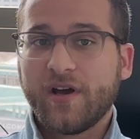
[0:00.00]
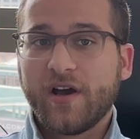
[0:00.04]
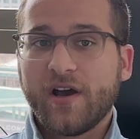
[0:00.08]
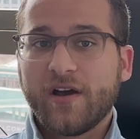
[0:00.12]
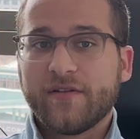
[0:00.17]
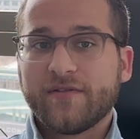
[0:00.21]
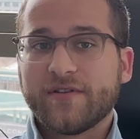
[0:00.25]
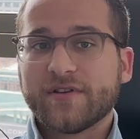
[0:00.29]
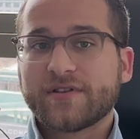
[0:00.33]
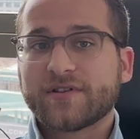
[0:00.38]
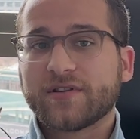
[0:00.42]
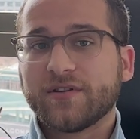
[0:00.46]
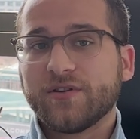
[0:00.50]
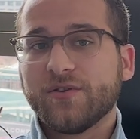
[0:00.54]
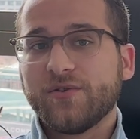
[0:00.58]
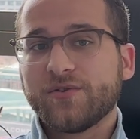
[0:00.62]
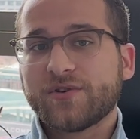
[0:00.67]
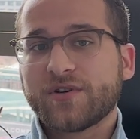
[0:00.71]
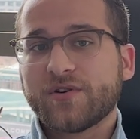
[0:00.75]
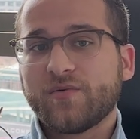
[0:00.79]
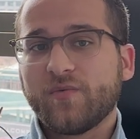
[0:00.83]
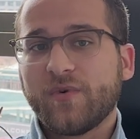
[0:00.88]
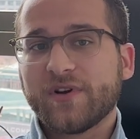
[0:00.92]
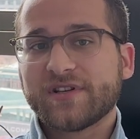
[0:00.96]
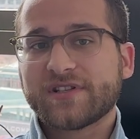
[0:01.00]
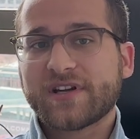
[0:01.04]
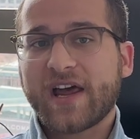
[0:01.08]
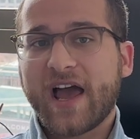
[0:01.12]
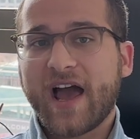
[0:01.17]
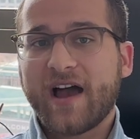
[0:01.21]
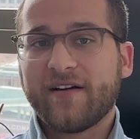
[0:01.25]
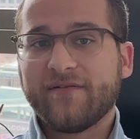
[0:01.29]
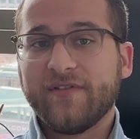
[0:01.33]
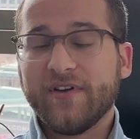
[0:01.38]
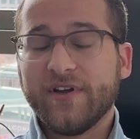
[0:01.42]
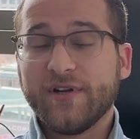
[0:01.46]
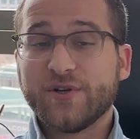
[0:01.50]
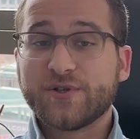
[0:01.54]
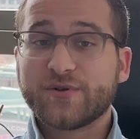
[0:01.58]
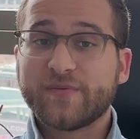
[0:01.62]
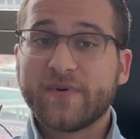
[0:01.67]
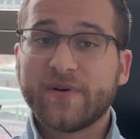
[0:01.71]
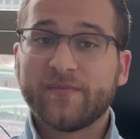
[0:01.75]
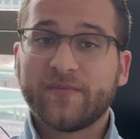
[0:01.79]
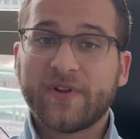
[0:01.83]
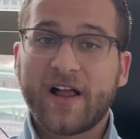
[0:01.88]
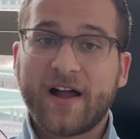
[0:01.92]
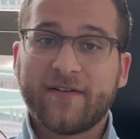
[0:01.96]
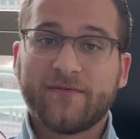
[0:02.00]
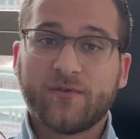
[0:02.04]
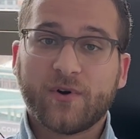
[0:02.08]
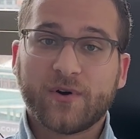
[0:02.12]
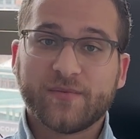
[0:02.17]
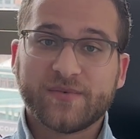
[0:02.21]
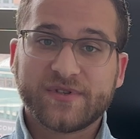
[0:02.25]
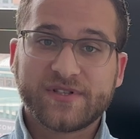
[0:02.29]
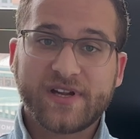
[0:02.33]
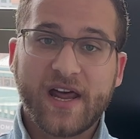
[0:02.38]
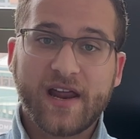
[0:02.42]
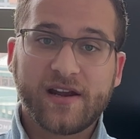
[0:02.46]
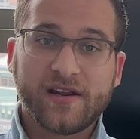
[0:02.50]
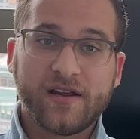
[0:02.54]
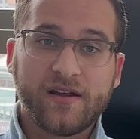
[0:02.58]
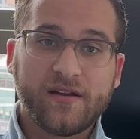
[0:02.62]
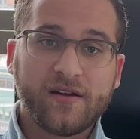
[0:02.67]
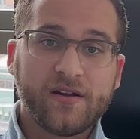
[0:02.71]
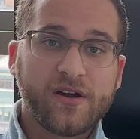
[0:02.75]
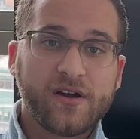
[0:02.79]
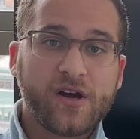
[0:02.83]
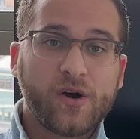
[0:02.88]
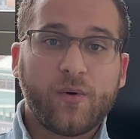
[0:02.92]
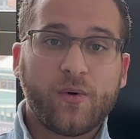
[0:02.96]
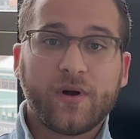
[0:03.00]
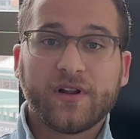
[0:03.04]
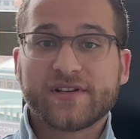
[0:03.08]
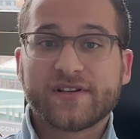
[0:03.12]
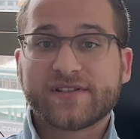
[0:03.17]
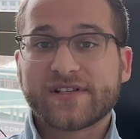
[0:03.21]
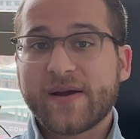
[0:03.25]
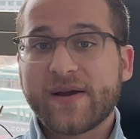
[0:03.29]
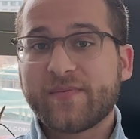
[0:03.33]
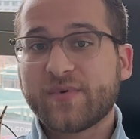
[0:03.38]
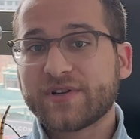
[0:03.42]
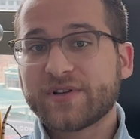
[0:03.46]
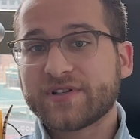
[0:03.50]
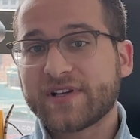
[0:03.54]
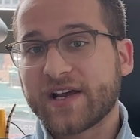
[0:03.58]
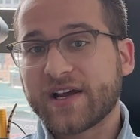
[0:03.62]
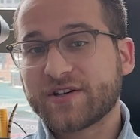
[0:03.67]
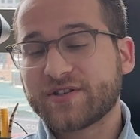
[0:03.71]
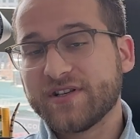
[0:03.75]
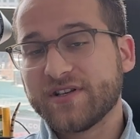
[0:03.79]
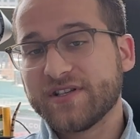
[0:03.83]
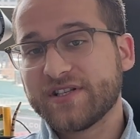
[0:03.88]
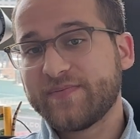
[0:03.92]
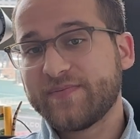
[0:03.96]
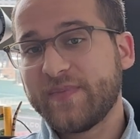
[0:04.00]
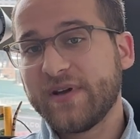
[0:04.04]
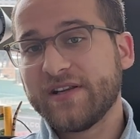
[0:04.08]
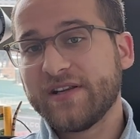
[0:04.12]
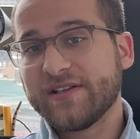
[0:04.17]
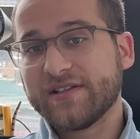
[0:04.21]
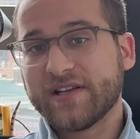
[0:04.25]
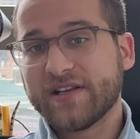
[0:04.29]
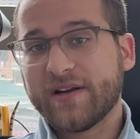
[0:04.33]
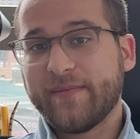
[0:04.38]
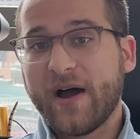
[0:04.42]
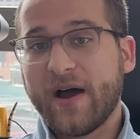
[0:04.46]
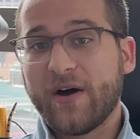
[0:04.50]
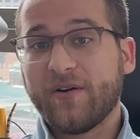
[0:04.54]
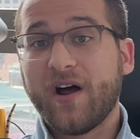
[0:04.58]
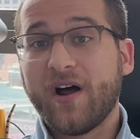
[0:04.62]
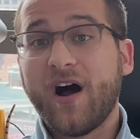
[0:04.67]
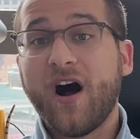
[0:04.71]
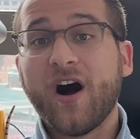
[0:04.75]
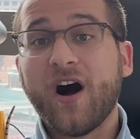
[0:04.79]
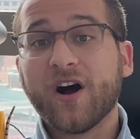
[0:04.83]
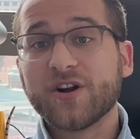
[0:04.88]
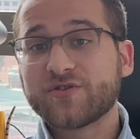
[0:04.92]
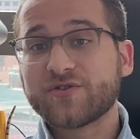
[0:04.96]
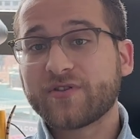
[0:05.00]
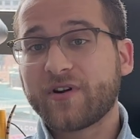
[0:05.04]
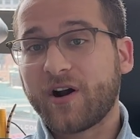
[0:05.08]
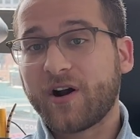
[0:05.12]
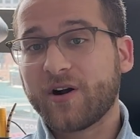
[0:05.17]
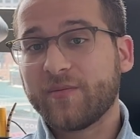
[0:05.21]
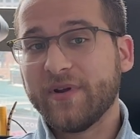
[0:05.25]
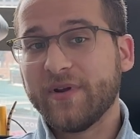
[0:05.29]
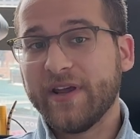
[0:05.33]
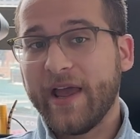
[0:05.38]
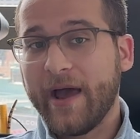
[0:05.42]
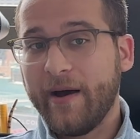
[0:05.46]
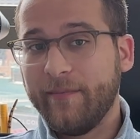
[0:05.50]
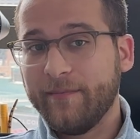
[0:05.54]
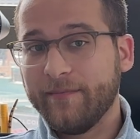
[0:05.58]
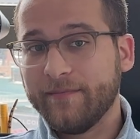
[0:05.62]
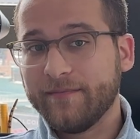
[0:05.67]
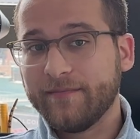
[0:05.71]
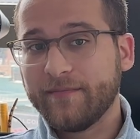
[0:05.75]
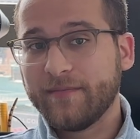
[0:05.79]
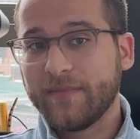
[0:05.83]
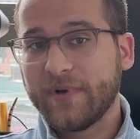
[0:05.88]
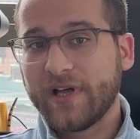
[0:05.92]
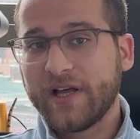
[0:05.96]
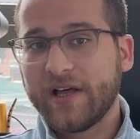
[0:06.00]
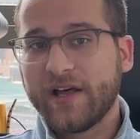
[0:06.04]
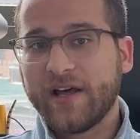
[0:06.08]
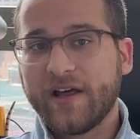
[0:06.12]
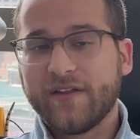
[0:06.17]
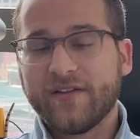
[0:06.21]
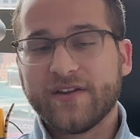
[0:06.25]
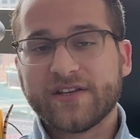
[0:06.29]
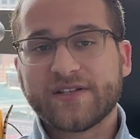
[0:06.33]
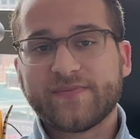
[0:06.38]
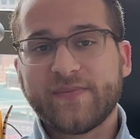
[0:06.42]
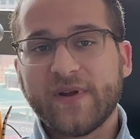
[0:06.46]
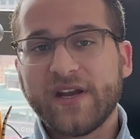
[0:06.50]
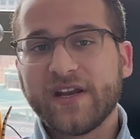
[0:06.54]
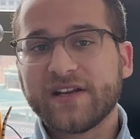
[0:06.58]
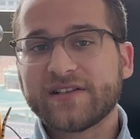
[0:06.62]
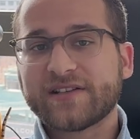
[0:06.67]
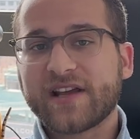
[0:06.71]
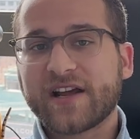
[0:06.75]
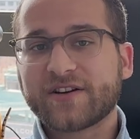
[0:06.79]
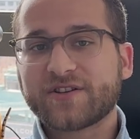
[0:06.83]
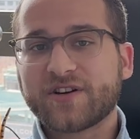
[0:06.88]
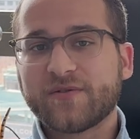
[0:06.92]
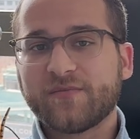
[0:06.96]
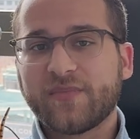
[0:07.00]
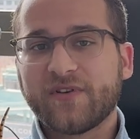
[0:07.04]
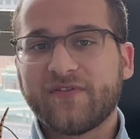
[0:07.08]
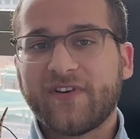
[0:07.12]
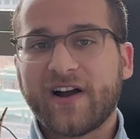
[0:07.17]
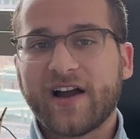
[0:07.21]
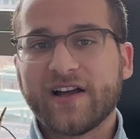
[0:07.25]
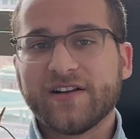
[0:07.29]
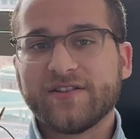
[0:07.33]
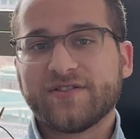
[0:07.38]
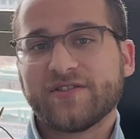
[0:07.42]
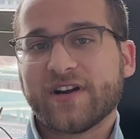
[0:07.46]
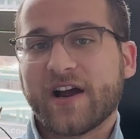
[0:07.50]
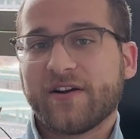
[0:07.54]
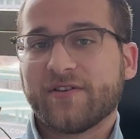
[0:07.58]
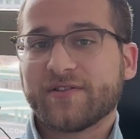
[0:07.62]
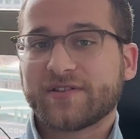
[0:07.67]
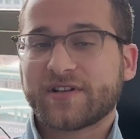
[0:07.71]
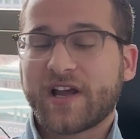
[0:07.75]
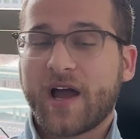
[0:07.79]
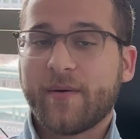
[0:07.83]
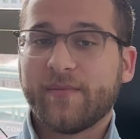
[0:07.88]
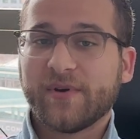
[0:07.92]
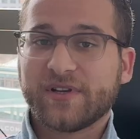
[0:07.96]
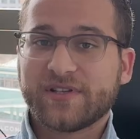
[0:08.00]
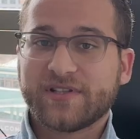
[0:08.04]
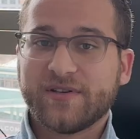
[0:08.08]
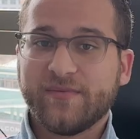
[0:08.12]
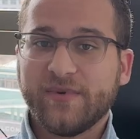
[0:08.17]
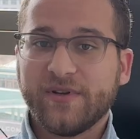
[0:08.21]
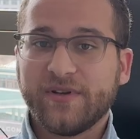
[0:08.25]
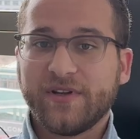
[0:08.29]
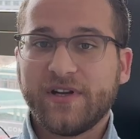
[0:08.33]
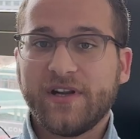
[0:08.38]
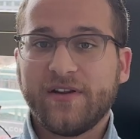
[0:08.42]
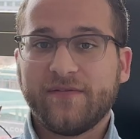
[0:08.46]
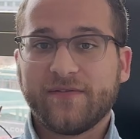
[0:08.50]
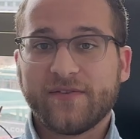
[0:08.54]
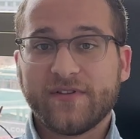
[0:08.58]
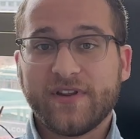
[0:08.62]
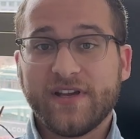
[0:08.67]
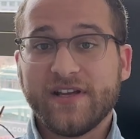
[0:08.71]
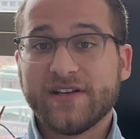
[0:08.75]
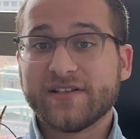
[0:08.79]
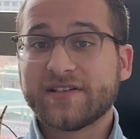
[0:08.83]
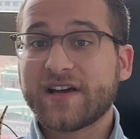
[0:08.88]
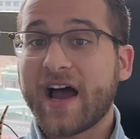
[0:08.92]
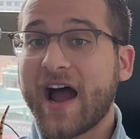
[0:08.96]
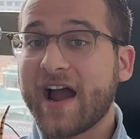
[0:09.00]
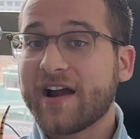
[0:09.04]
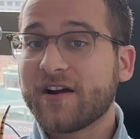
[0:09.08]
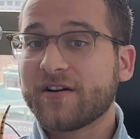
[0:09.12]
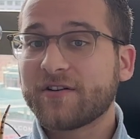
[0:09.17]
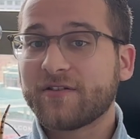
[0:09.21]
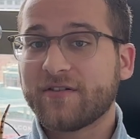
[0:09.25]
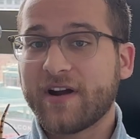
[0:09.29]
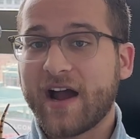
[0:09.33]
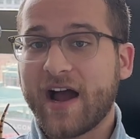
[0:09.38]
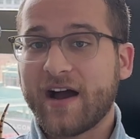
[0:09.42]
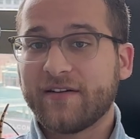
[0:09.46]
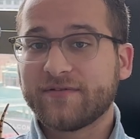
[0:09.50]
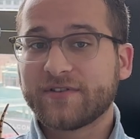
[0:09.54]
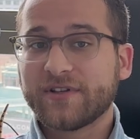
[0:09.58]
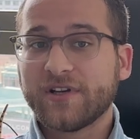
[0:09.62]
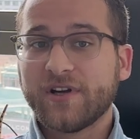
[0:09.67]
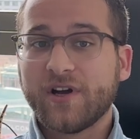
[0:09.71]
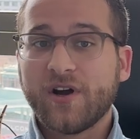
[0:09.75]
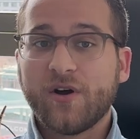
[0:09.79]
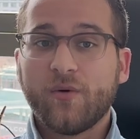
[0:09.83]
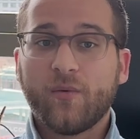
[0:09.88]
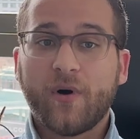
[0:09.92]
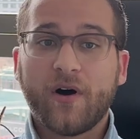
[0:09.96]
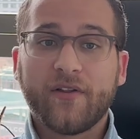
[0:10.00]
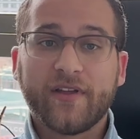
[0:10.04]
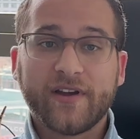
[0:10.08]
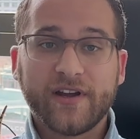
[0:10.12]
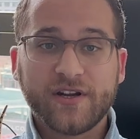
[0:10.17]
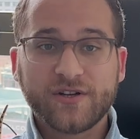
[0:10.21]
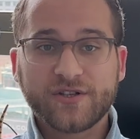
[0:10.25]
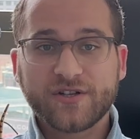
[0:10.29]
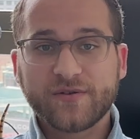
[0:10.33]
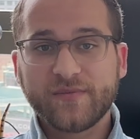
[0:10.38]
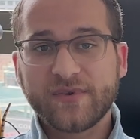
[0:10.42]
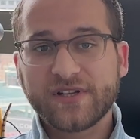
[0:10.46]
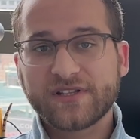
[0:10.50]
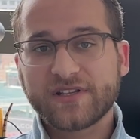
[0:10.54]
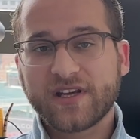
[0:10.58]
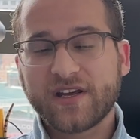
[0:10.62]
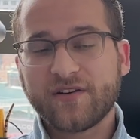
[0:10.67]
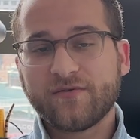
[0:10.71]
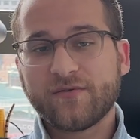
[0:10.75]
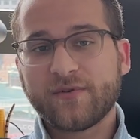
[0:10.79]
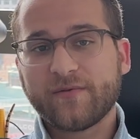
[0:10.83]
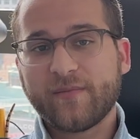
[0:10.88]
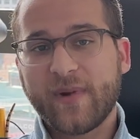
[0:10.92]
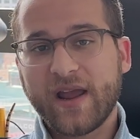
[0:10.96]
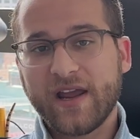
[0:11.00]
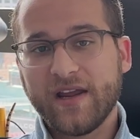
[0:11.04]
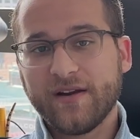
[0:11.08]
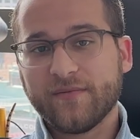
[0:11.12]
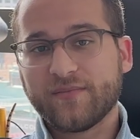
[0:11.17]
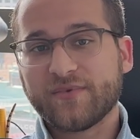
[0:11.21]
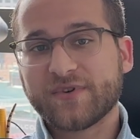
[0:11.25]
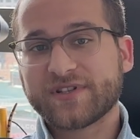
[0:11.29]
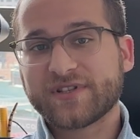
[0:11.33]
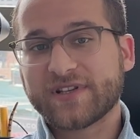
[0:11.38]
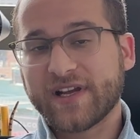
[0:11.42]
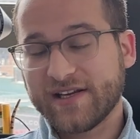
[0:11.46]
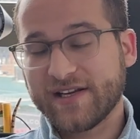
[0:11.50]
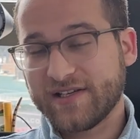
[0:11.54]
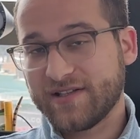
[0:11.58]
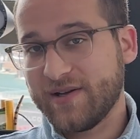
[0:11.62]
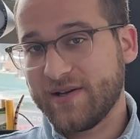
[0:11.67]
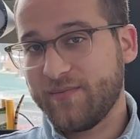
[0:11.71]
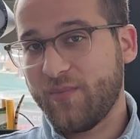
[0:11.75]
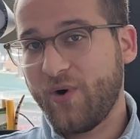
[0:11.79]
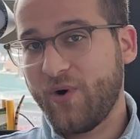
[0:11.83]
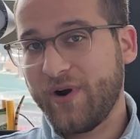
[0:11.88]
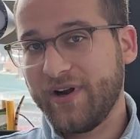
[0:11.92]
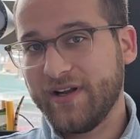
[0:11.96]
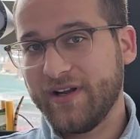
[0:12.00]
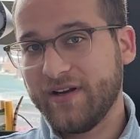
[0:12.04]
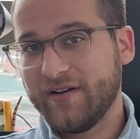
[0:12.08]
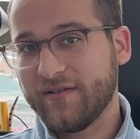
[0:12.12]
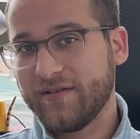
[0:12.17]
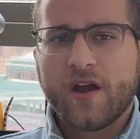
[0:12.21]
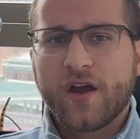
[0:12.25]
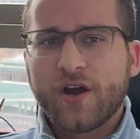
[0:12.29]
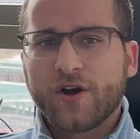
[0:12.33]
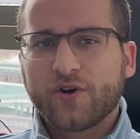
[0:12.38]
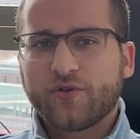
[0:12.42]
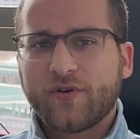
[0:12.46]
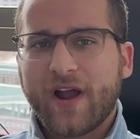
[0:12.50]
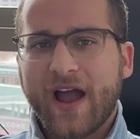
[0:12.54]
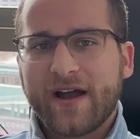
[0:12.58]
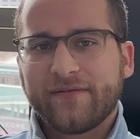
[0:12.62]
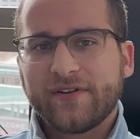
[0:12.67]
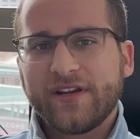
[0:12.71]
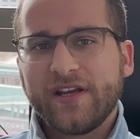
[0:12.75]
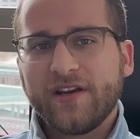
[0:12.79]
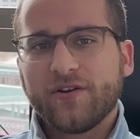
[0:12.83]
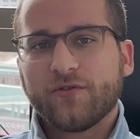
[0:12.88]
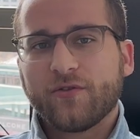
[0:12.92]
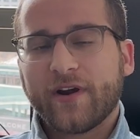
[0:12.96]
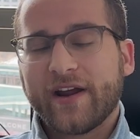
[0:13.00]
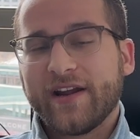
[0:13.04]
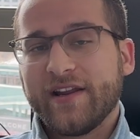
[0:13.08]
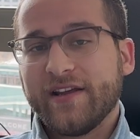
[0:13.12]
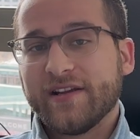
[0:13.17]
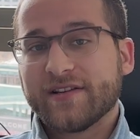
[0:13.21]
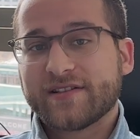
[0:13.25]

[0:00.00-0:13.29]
The solution was to have the instrument platform steady, while a separate section spins at about 100 RPM. The spinning section provides gyroscopic stability for the entire craft, while the instruments can remain precisely pointed. Gravity gradient